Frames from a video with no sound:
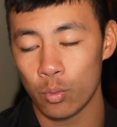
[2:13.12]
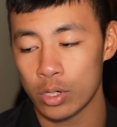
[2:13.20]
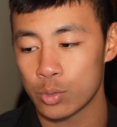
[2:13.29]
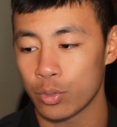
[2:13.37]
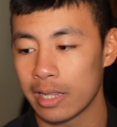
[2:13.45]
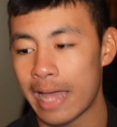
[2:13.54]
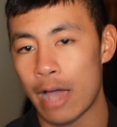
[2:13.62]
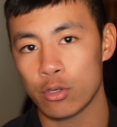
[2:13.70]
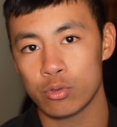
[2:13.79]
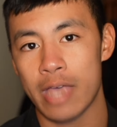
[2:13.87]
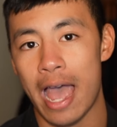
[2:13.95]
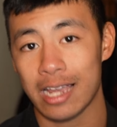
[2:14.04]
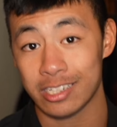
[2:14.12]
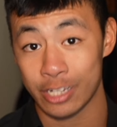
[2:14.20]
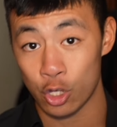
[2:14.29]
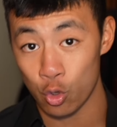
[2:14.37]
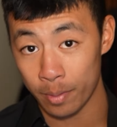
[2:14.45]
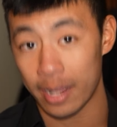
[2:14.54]
which would allow you to actually
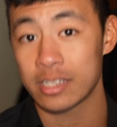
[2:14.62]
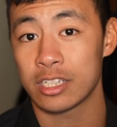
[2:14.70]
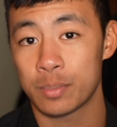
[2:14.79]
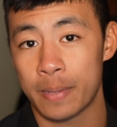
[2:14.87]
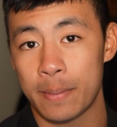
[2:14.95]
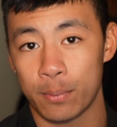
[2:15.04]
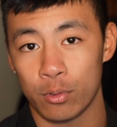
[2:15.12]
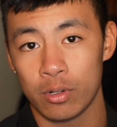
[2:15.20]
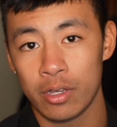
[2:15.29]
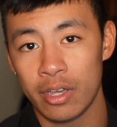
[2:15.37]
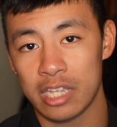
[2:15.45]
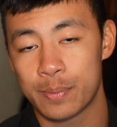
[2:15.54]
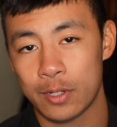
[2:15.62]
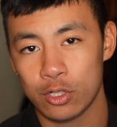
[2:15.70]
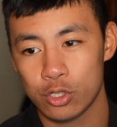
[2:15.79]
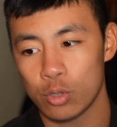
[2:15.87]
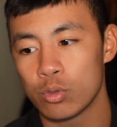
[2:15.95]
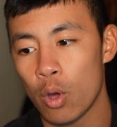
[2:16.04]
humanize these people, is
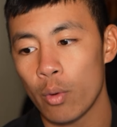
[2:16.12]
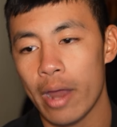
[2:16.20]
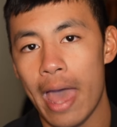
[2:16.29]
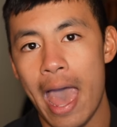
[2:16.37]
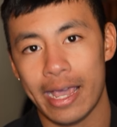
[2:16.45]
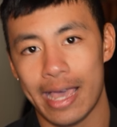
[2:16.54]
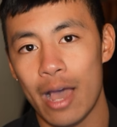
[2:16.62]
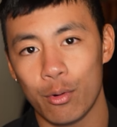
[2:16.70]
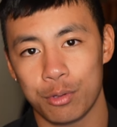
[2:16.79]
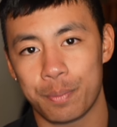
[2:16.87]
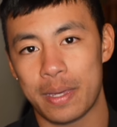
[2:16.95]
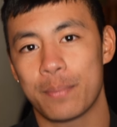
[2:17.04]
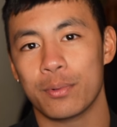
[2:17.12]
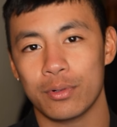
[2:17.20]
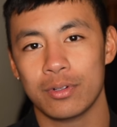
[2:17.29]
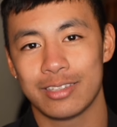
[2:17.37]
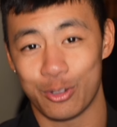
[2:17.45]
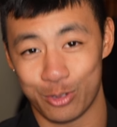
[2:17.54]
because you don't hang out with
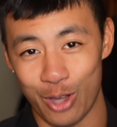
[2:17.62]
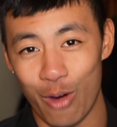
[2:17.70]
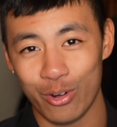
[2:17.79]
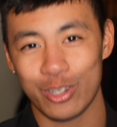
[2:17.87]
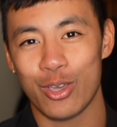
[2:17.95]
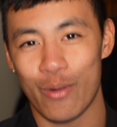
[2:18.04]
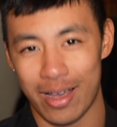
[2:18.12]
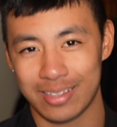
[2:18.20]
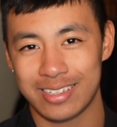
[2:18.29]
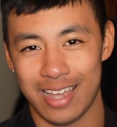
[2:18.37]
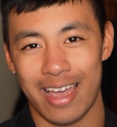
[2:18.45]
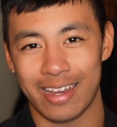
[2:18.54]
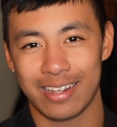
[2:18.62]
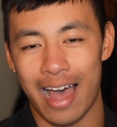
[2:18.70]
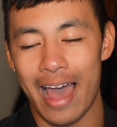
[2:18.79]
people. You don't go outside.